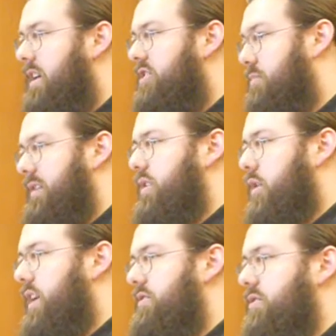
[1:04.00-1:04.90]
to bring a
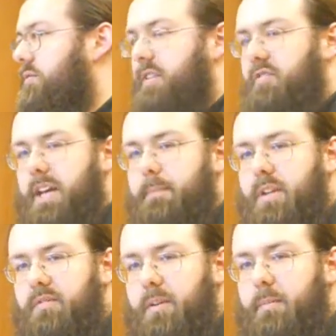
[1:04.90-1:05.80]
lawsuit. For
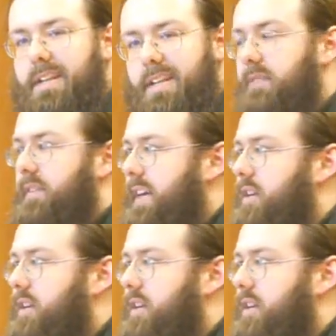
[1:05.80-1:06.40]
example, if somebody living